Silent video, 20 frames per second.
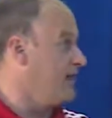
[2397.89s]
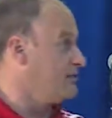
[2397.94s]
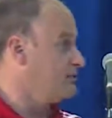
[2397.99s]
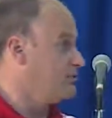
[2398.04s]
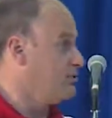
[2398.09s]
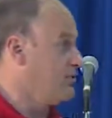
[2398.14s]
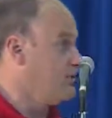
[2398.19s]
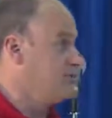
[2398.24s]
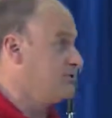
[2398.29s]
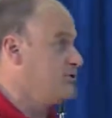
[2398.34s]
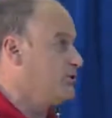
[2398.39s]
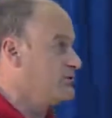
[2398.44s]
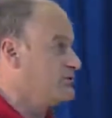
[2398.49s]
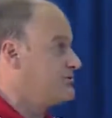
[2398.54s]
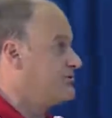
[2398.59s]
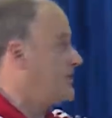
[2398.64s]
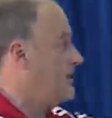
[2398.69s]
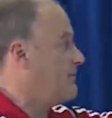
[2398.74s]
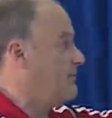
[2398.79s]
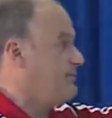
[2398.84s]
So it's not the
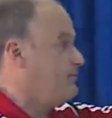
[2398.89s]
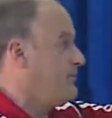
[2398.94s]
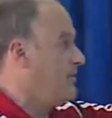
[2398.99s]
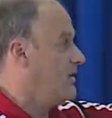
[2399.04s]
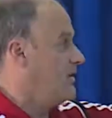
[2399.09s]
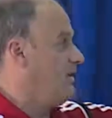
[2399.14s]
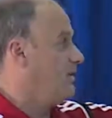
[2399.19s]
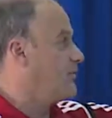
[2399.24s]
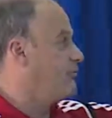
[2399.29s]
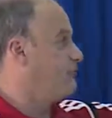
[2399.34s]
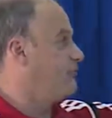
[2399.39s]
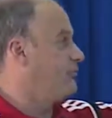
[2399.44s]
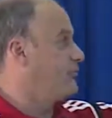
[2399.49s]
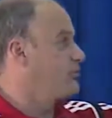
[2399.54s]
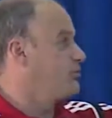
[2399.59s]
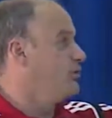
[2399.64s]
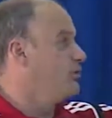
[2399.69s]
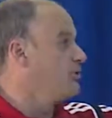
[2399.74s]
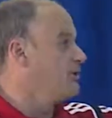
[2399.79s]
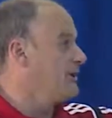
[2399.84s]
same for a
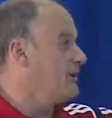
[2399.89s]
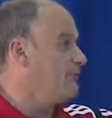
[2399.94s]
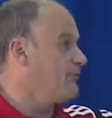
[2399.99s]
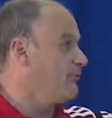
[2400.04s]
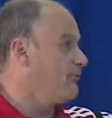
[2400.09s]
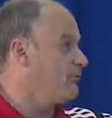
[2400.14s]
goalkeeper,